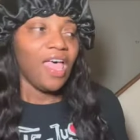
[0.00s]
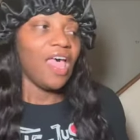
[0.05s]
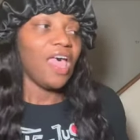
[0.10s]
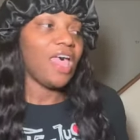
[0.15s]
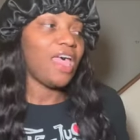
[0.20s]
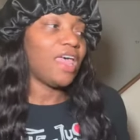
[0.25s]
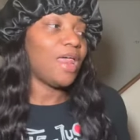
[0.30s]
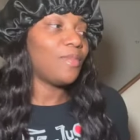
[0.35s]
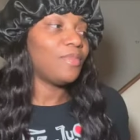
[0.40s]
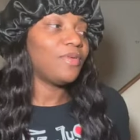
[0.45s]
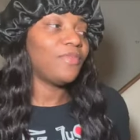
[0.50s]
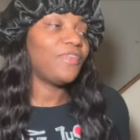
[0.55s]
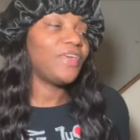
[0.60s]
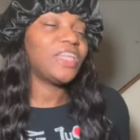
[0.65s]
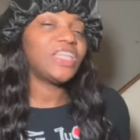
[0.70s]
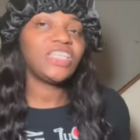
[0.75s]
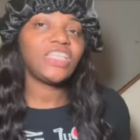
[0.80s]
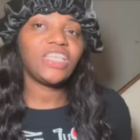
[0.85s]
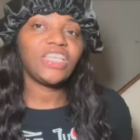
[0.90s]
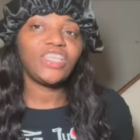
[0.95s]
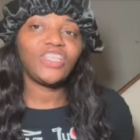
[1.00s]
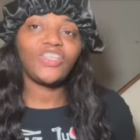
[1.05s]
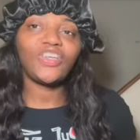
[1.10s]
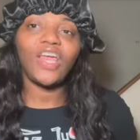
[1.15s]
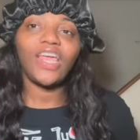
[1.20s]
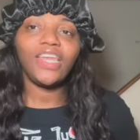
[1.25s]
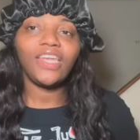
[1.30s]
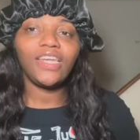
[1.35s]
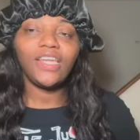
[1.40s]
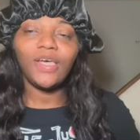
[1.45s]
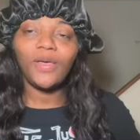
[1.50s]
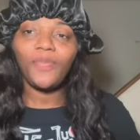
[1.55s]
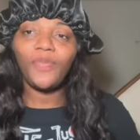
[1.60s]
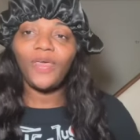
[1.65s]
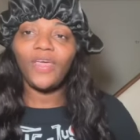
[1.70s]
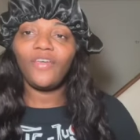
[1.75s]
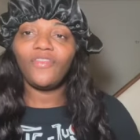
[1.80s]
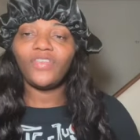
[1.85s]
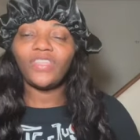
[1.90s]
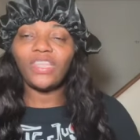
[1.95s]
And I'm gonna finish just straightening up
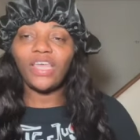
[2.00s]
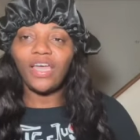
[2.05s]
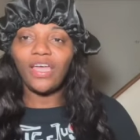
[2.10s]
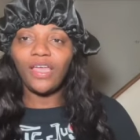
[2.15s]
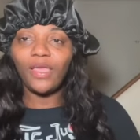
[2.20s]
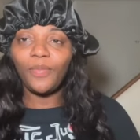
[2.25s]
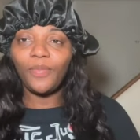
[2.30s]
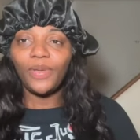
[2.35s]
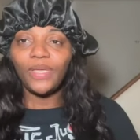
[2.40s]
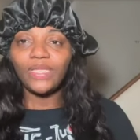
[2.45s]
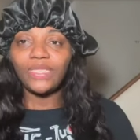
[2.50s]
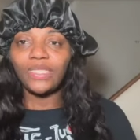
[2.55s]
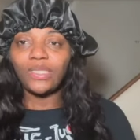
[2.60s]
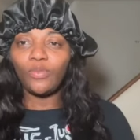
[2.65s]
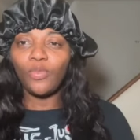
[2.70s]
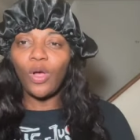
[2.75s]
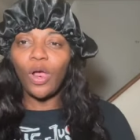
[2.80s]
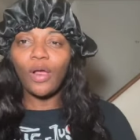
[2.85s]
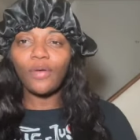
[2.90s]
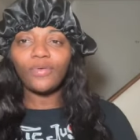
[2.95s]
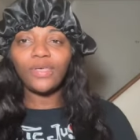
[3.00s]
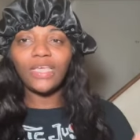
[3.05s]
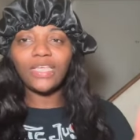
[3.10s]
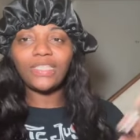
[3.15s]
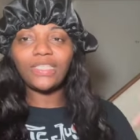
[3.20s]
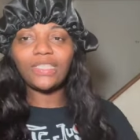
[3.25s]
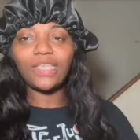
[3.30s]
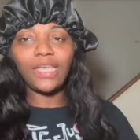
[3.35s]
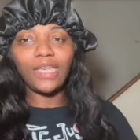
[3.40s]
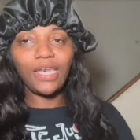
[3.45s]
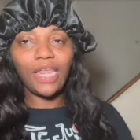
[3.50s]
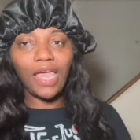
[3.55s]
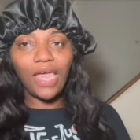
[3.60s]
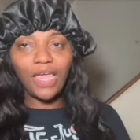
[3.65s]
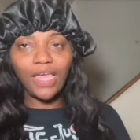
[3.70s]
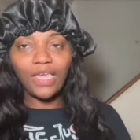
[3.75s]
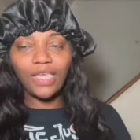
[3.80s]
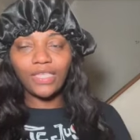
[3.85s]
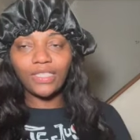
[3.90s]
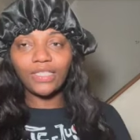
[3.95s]
everything. But tomorrow is
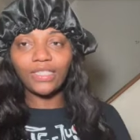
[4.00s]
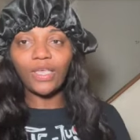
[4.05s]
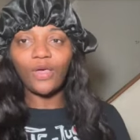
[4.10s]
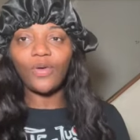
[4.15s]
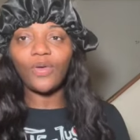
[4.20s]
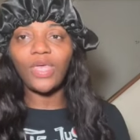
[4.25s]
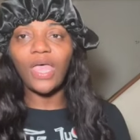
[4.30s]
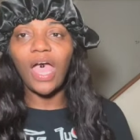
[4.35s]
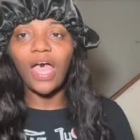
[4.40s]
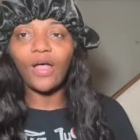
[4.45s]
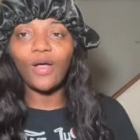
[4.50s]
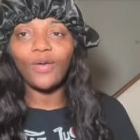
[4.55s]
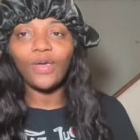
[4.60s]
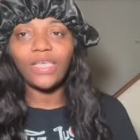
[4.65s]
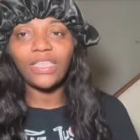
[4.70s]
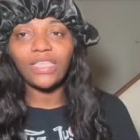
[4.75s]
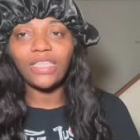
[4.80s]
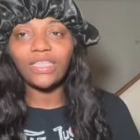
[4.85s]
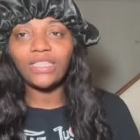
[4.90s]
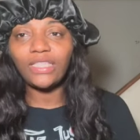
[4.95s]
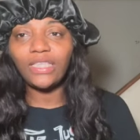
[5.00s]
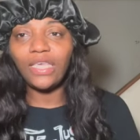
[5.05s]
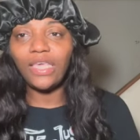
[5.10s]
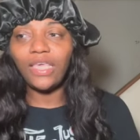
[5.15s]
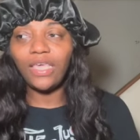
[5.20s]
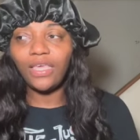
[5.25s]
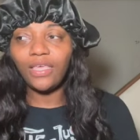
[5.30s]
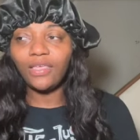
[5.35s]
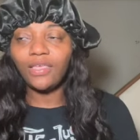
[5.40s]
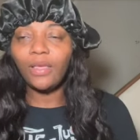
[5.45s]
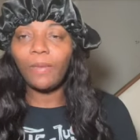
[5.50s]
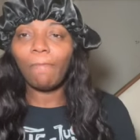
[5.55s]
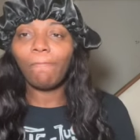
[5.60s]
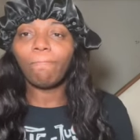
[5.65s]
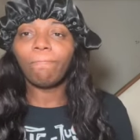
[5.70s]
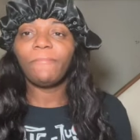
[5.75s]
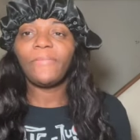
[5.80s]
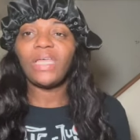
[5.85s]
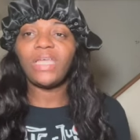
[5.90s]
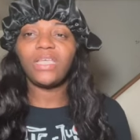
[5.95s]
Sunday, so y'all gonna get to see
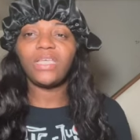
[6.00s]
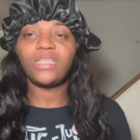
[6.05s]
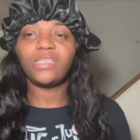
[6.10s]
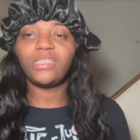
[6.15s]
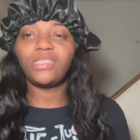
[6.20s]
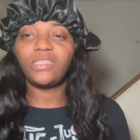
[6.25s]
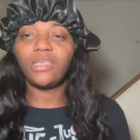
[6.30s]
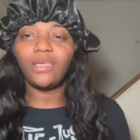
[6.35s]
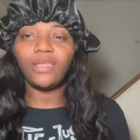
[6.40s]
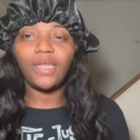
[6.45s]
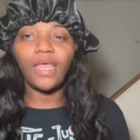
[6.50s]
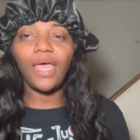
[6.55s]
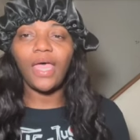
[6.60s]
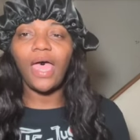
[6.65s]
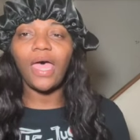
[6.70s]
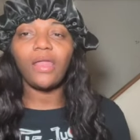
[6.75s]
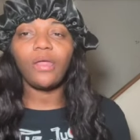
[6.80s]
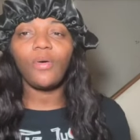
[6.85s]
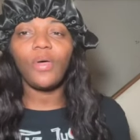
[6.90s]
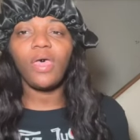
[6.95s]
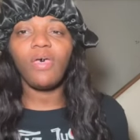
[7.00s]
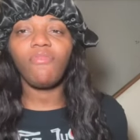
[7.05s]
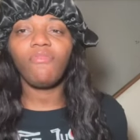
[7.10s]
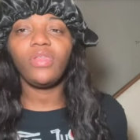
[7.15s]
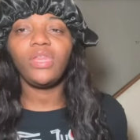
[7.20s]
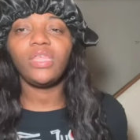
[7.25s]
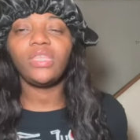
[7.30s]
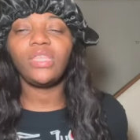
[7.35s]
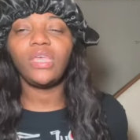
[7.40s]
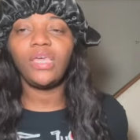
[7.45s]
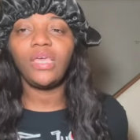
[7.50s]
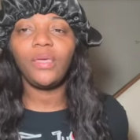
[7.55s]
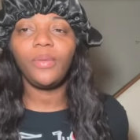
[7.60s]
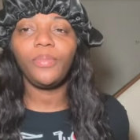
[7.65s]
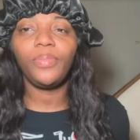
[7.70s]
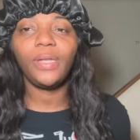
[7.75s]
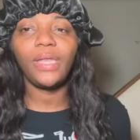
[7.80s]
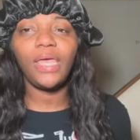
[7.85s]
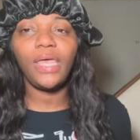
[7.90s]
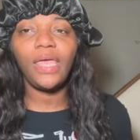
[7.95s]
us Sunday. I don't have anything
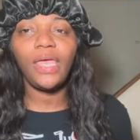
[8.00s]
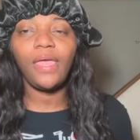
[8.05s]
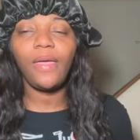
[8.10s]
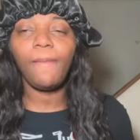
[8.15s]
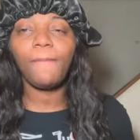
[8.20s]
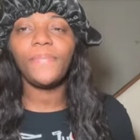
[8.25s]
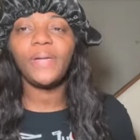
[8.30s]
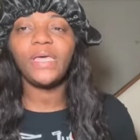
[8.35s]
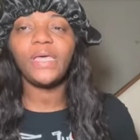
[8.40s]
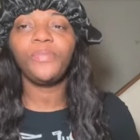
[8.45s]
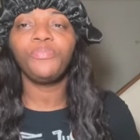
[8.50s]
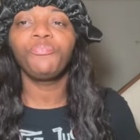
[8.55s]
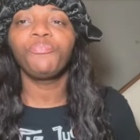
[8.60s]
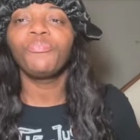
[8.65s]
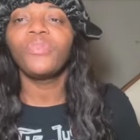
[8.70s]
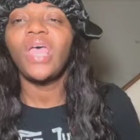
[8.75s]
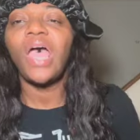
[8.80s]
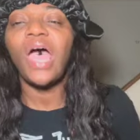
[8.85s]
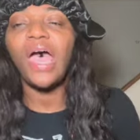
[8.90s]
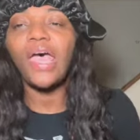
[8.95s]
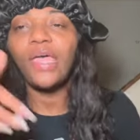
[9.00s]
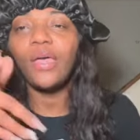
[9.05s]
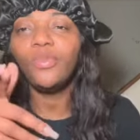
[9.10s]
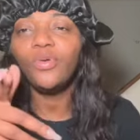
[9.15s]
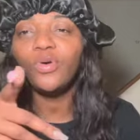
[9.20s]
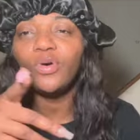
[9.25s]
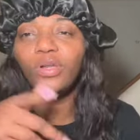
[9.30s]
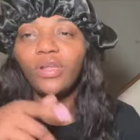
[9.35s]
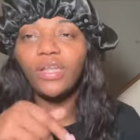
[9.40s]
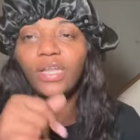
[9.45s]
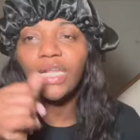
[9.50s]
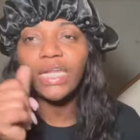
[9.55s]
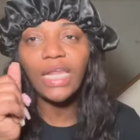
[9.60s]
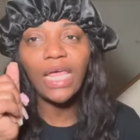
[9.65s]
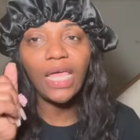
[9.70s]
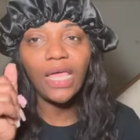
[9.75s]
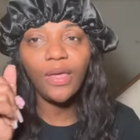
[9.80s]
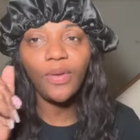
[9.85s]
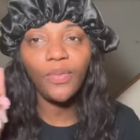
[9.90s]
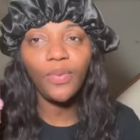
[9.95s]
planned, but I am going on a
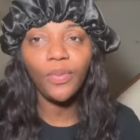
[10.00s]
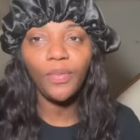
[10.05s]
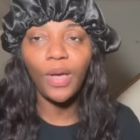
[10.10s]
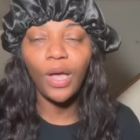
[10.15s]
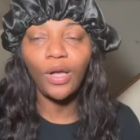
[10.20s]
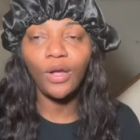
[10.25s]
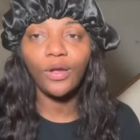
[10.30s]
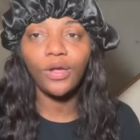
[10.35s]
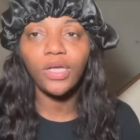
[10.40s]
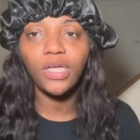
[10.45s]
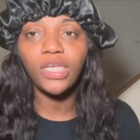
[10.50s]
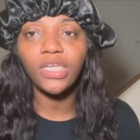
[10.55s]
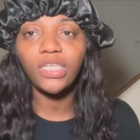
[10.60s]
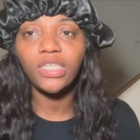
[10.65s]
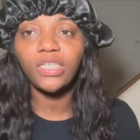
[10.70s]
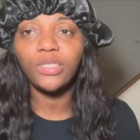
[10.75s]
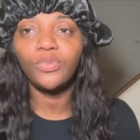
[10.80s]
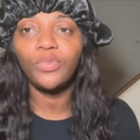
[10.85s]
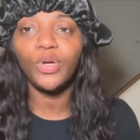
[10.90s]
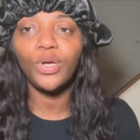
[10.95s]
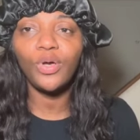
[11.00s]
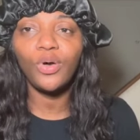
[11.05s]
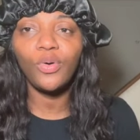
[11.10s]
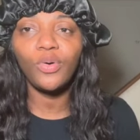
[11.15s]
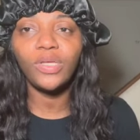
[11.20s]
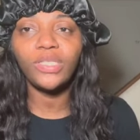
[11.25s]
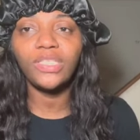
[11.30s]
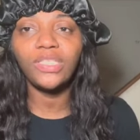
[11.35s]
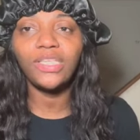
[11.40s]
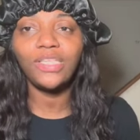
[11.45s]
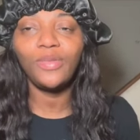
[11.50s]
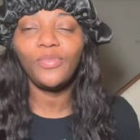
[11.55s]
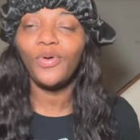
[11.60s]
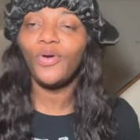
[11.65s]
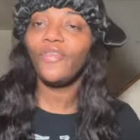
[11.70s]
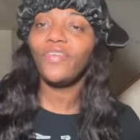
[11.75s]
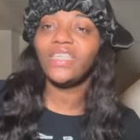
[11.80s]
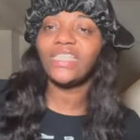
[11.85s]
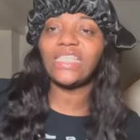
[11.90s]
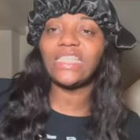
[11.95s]
date with my crush. We're going to the
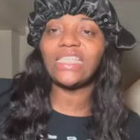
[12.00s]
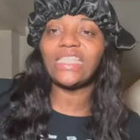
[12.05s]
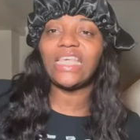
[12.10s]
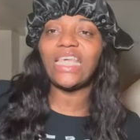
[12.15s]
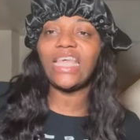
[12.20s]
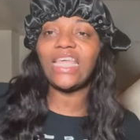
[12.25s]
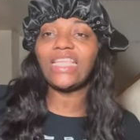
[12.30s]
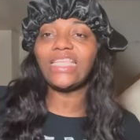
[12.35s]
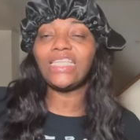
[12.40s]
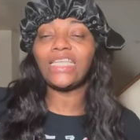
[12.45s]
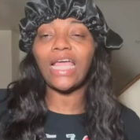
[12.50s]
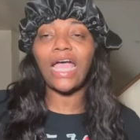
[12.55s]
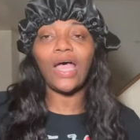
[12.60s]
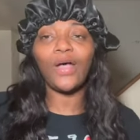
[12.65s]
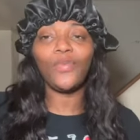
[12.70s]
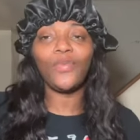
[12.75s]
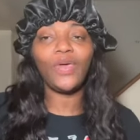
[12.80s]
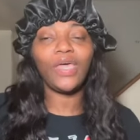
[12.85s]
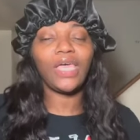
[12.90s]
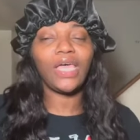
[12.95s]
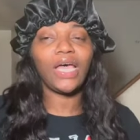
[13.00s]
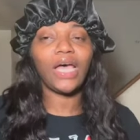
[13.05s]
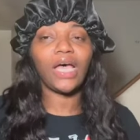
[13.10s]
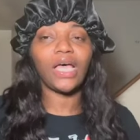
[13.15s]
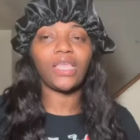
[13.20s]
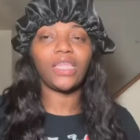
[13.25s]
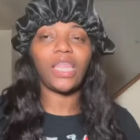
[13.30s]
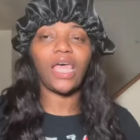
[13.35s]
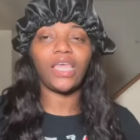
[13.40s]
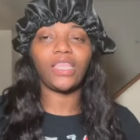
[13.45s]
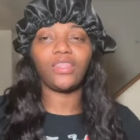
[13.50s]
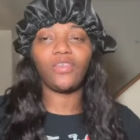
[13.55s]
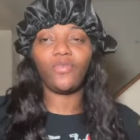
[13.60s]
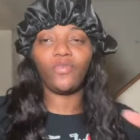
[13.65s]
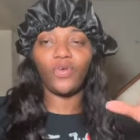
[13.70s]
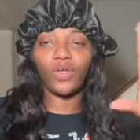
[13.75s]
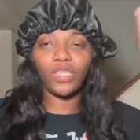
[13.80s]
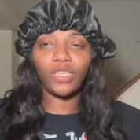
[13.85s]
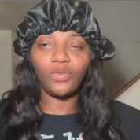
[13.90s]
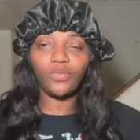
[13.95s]
movies to see John Wick, like the
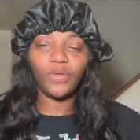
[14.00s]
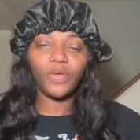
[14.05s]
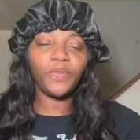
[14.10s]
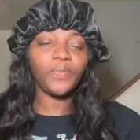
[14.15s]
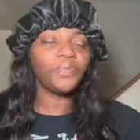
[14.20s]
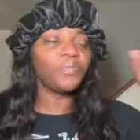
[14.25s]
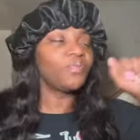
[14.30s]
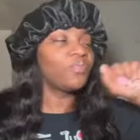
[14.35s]
fourth one.